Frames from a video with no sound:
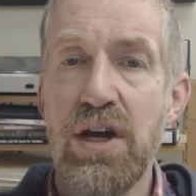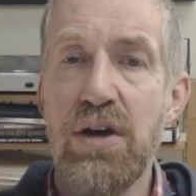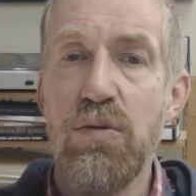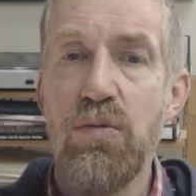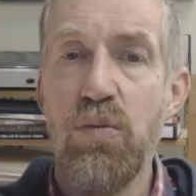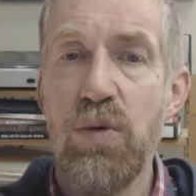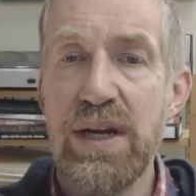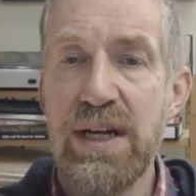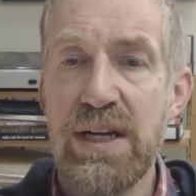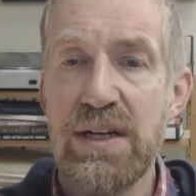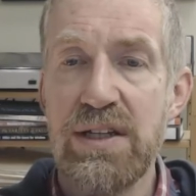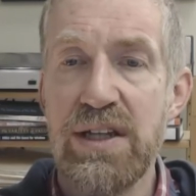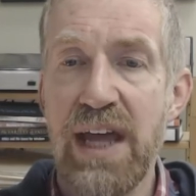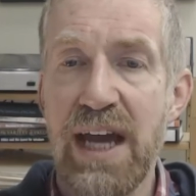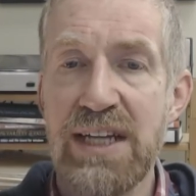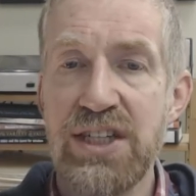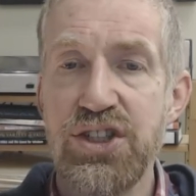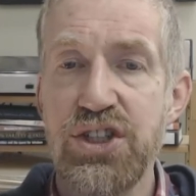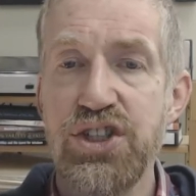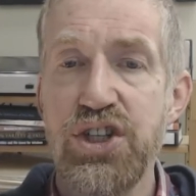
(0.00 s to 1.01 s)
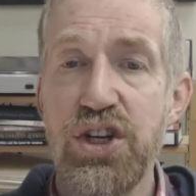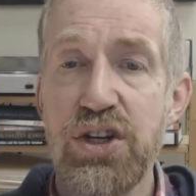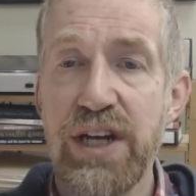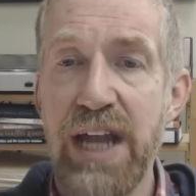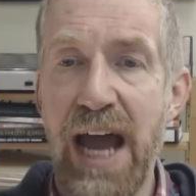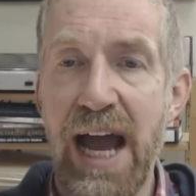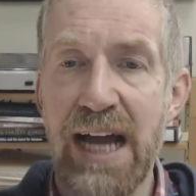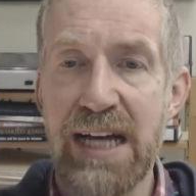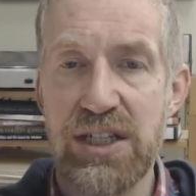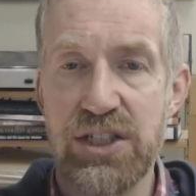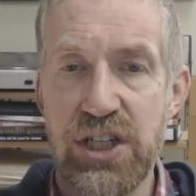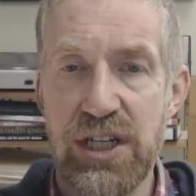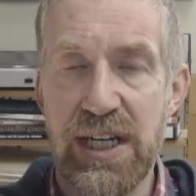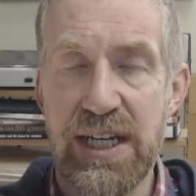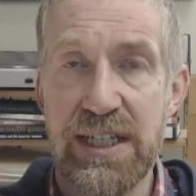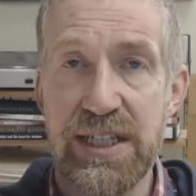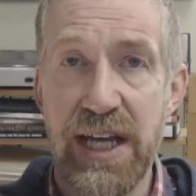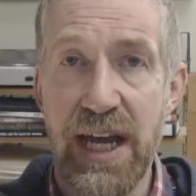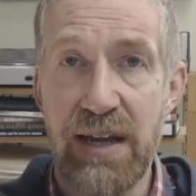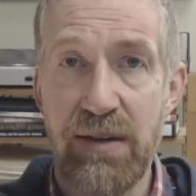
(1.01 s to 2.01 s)
They should actually
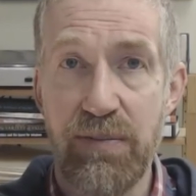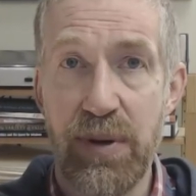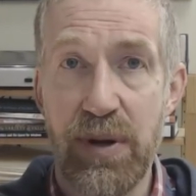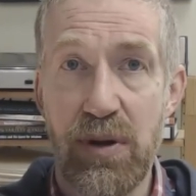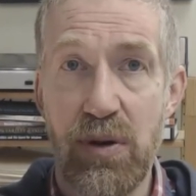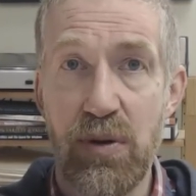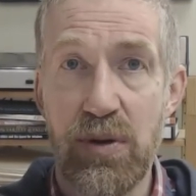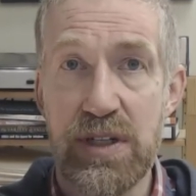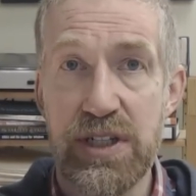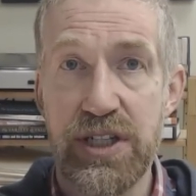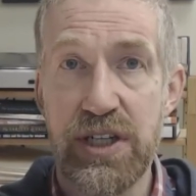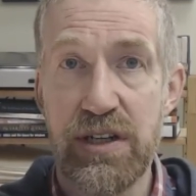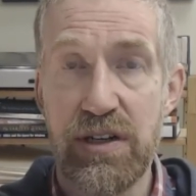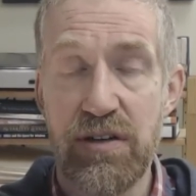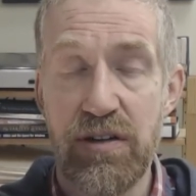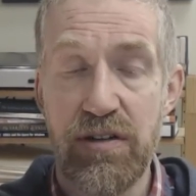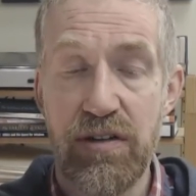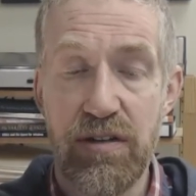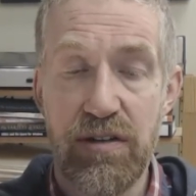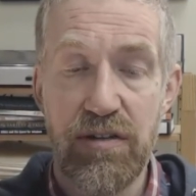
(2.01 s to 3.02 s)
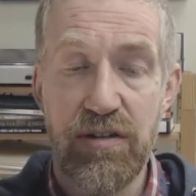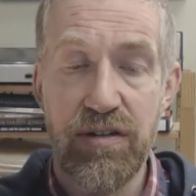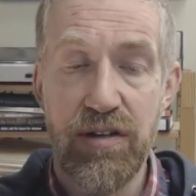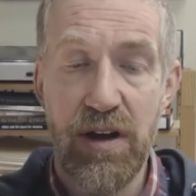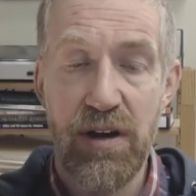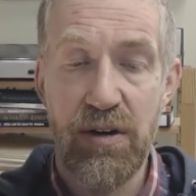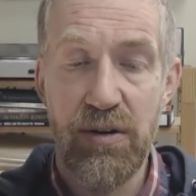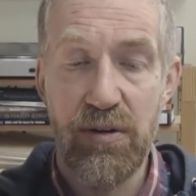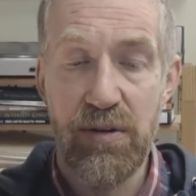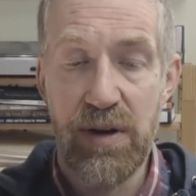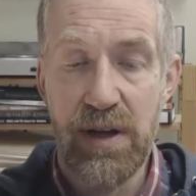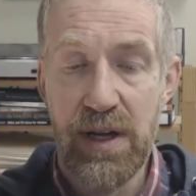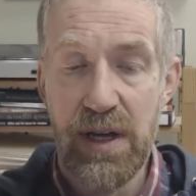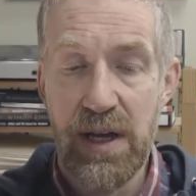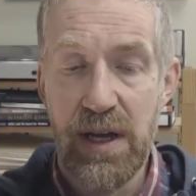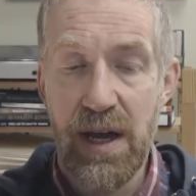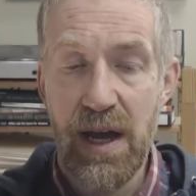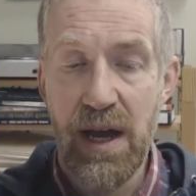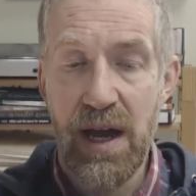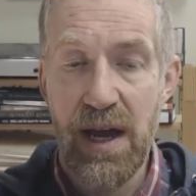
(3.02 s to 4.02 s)
take precautions. So
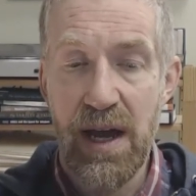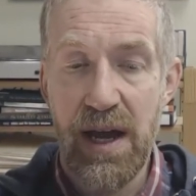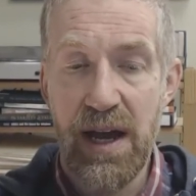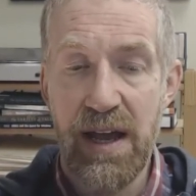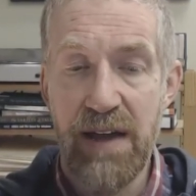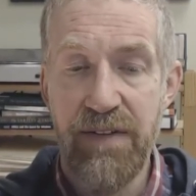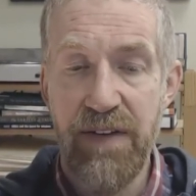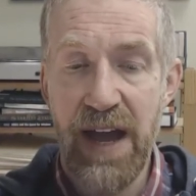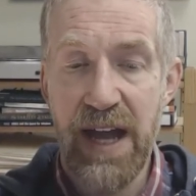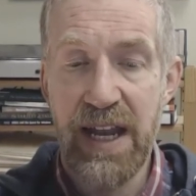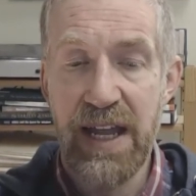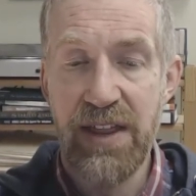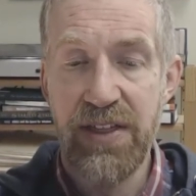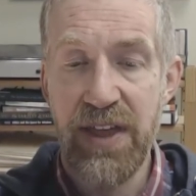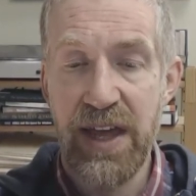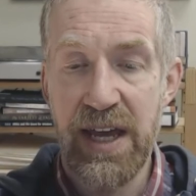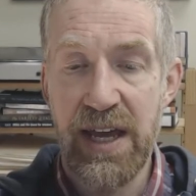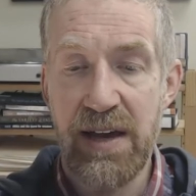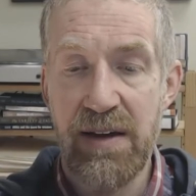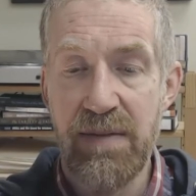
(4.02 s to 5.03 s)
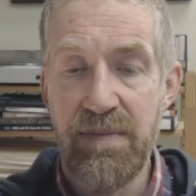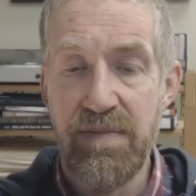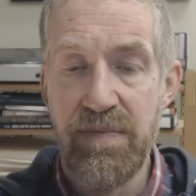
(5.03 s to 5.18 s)
if anything,